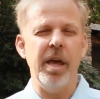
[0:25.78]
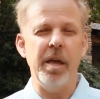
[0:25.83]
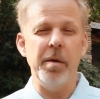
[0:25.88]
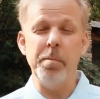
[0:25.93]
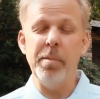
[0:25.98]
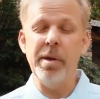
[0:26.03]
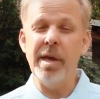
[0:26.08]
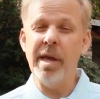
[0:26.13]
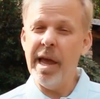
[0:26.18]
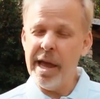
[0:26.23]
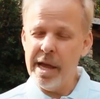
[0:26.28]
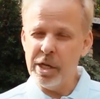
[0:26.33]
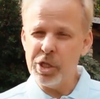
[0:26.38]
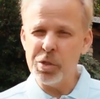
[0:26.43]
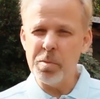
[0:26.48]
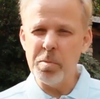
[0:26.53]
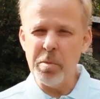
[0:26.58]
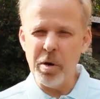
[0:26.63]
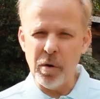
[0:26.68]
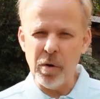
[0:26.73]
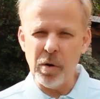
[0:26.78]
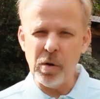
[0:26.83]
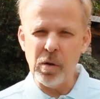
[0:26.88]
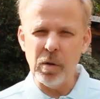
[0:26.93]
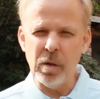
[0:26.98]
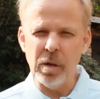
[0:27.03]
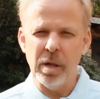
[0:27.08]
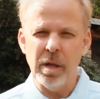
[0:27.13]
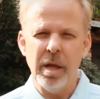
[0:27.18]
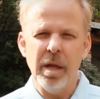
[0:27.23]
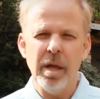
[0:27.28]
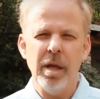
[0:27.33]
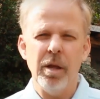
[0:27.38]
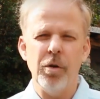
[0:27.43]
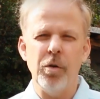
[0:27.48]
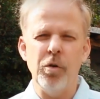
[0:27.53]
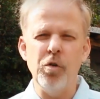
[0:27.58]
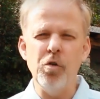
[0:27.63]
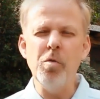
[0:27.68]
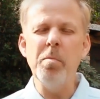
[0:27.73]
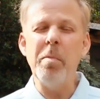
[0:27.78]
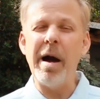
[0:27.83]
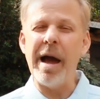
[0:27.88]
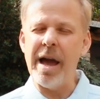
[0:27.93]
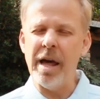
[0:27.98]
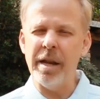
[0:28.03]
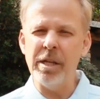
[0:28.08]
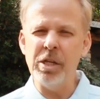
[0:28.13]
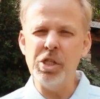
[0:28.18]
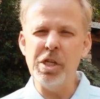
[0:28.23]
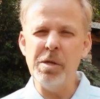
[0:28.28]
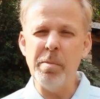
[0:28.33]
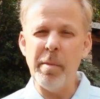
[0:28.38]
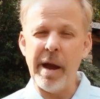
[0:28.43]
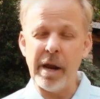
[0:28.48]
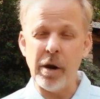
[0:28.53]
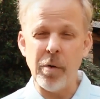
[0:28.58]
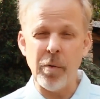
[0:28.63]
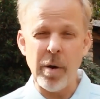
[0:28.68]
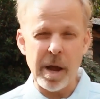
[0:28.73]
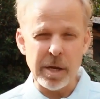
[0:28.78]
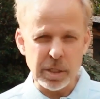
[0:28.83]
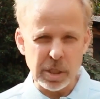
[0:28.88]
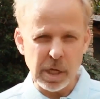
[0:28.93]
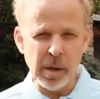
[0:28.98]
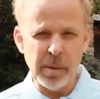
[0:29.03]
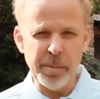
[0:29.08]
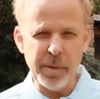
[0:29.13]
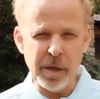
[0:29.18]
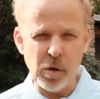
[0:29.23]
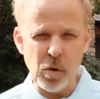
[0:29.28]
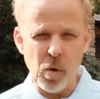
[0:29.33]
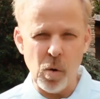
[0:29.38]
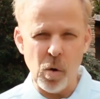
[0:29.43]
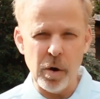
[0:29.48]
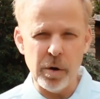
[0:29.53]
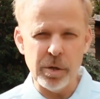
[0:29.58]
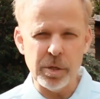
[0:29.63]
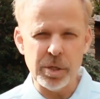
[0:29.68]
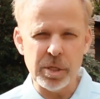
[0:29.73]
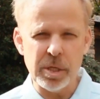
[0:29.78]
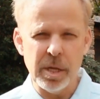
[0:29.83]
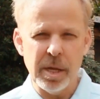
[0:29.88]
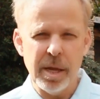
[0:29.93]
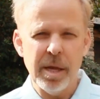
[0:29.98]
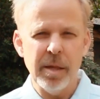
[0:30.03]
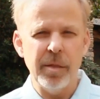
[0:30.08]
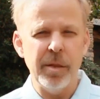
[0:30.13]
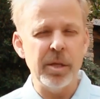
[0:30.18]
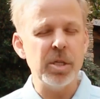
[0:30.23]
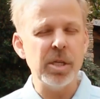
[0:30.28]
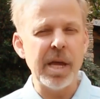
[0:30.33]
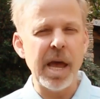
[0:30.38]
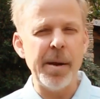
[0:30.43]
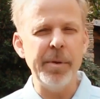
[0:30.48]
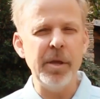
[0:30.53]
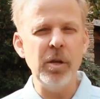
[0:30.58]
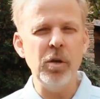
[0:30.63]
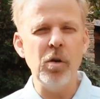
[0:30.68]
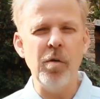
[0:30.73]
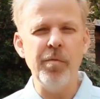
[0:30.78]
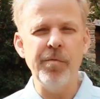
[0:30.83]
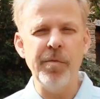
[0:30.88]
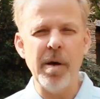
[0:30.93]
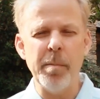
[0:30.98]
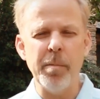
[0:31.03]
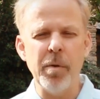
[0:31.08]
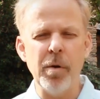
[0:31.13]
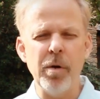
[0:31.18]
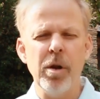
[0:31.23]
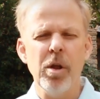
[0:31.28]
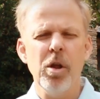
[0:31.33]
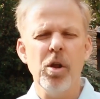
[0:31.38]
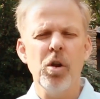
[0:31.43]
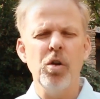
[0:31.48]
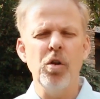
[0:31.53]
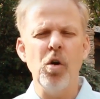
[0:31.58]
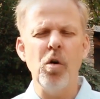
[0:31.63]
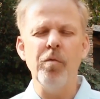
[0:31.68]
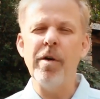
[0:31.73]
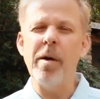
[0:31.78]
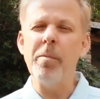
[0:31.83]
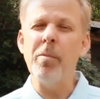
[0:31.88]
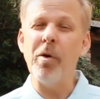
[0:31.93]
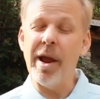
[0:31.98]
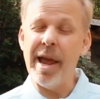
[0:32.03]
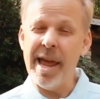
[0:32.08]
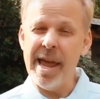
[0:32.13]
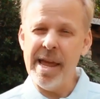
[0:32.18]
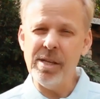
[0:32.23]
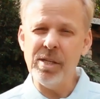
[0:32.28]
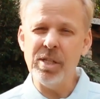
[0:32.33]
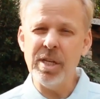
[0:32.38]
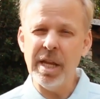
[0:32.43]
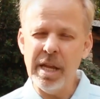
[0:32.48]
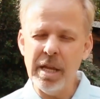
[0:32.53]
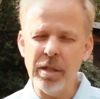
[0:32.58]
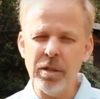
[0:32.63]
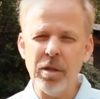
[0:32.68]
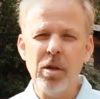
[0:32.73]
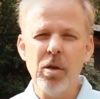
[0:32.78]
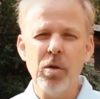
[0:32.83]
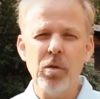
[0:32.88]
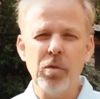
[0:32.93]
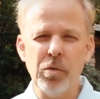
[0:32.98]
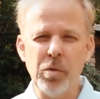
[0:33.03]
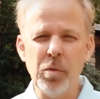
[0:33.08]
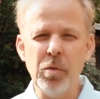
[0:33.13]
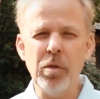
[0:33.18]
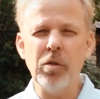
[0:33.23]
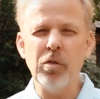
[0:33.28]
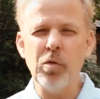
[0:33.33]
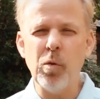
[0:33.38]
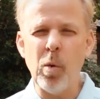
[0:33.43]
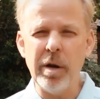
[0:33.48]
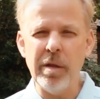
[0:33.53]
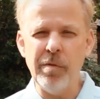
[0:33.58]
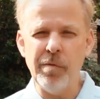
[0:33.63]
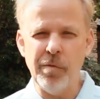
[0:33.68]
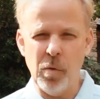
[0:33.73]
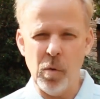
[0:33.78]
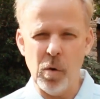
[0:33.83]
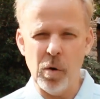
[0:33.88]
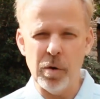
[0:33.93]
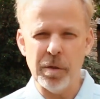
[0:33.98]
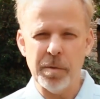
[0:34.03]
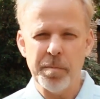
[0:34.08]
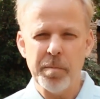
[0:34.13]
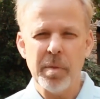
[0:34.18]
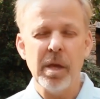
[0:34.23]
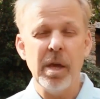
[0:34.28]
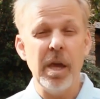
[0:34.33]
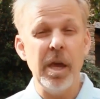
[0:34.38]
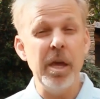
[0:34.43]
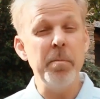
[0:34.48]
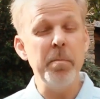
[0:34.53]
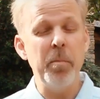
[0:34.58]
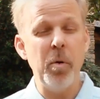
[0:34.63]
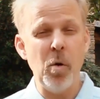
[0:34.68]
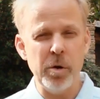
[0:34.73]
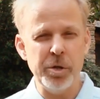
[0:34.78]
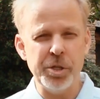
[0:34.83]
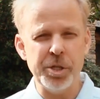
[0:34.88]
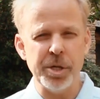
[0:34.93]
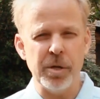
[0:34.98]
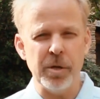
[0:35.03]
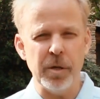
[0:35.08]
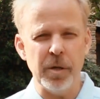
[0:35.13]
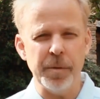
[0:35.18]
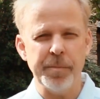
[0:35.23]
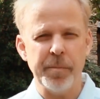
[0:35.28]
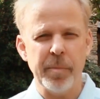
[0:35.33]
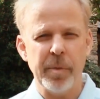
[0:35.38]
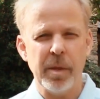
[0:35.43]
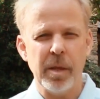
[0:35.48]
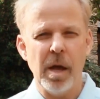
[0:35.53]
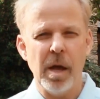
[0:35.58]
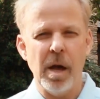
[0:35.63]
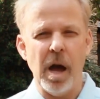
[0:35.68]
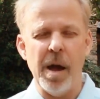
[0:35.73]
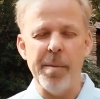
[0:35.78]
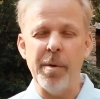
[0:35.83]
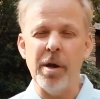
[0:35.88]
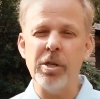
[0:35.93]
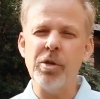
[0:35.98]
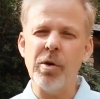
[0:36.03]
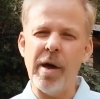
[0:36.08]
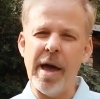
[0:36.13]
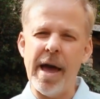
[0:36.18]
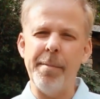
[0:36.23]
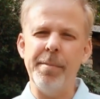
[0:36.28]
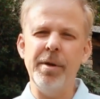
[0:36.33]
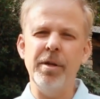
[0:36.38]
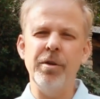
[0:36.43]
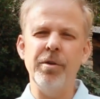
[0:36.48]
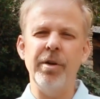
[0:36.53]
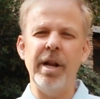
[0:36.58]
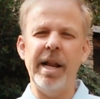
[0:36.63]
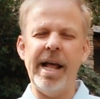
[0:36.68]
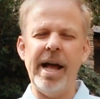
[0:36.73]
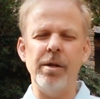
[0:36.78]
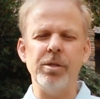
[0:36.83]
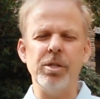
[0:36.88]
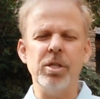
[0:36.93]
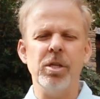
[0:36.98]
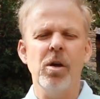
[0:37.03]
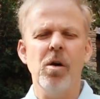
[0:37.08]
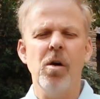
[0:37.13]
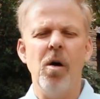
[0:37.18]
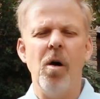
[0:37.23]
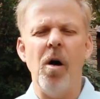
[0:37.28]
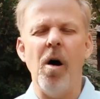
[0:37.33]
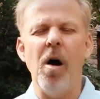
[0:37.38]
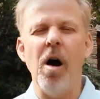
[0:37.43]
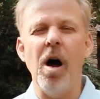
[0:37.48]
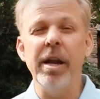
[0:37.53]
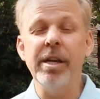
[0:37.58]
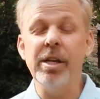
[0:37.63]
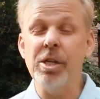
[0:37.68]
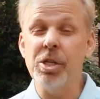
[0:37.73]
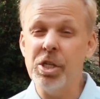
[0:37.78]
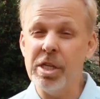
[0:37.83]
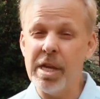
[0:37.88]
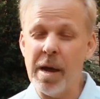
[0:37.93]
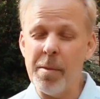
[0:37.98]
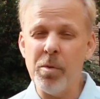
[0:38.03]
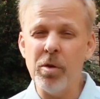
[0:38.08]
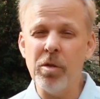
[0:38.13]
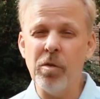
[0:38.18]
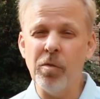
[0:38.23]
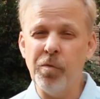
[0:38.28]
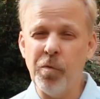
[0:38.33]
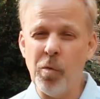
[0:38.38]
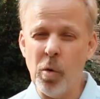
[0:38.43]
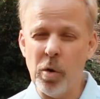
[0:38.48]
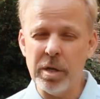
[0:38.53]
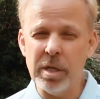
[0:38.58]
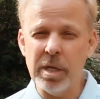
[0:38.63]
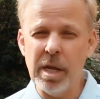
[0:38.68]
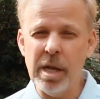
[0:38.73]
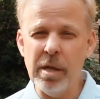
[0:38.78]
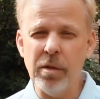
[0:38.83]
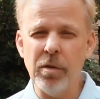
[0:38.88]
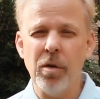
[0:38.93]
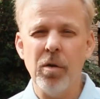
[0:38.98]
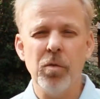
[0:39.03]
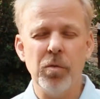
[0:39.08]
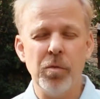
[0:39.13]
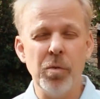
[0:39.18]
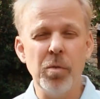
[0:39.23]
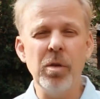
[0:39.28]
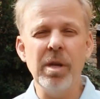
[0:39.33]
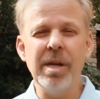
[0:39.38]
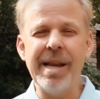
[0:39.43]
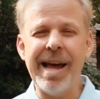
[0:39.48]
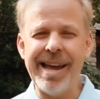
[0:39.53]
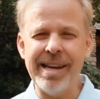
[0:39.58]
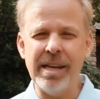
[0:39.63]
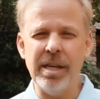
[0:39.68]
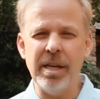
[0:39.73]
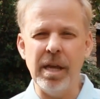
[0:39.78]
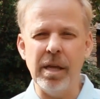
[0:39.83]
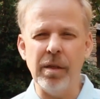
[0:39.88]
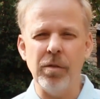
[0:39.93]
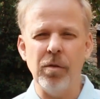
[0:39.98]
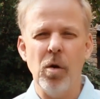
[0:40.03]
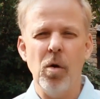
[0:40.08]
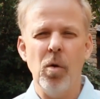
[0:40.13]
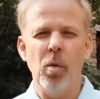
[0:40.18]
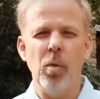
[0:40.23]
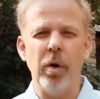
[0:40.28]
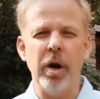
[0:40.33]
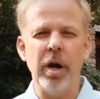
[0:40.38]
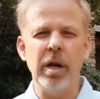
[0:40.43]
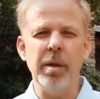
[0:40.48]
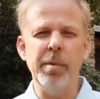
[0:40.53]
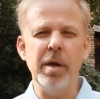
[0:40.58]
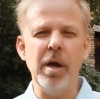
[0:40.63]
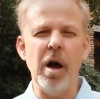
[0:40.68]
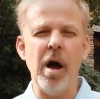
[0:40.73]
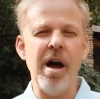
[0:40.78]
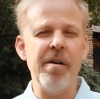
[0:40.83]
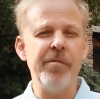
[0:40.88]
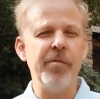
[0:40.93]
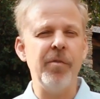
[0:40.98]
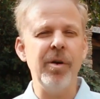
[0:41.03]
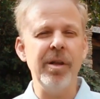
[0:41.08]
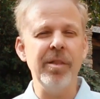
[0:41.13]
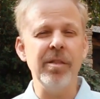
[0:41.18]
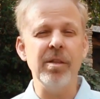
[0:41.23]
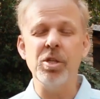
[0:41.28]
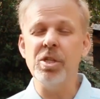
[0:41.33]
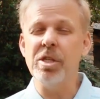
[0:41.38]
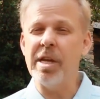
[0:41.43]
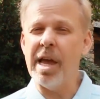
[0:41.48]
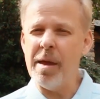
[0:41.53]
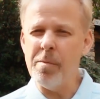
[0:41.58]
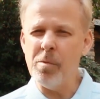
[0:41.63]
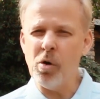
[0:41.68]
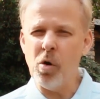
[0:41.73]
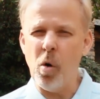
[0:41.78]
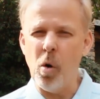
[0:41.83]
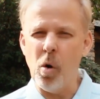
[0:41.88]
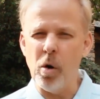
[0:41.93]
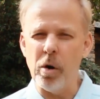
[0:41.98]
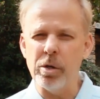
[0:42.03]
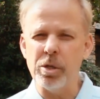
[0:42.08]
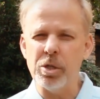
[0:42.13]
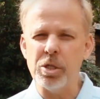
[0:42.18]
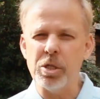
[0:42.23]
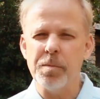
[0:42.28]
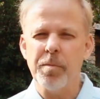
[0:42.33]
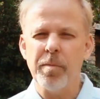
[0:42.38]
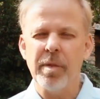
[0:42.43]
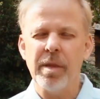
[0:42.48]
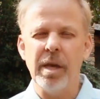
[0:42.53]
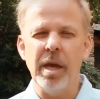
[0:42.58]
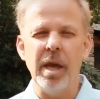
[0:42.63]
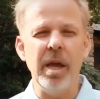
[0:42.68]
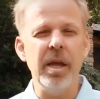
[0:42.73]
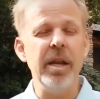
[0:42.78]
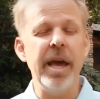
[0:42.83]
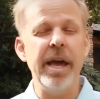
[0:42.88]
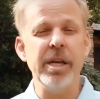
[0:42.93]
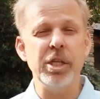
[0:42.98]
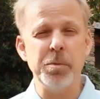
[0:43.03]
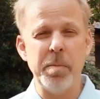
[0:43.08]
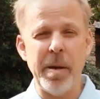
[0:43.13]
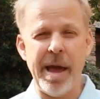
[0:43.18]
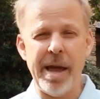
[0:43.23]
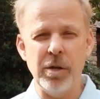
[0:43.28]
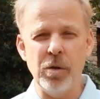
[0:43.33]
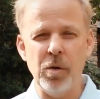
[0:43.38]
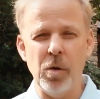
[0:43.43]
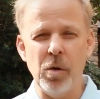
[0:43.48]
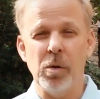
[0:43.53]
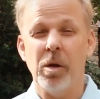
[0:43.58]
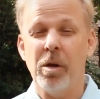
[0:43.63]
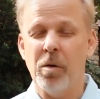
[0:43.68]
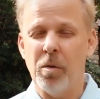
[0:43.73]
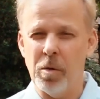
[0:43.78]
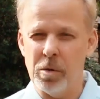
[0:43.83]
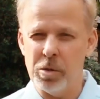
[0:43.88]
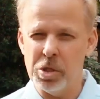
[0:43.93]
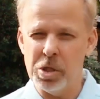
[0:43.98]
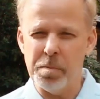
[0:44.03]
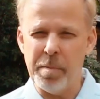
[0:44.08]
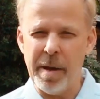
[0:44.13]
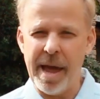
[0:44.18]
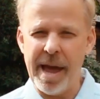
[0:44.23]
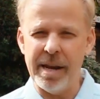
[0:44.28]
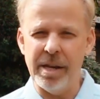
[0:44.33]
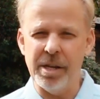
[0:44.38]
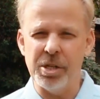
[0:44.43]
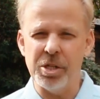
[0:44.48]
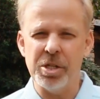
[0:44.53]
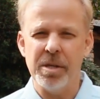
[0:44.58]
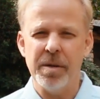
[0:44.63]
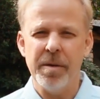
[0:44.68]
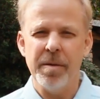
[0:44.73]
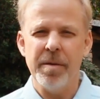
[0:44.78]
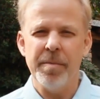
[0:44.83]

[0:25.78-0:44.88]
a PH Miracle New Biology Microscopy course this coming November, November 18th through the 24th in Portugal. I'm also happy to announce on December the 14th through the 19th, we're going to be offering the same course in Espanol or Spanish.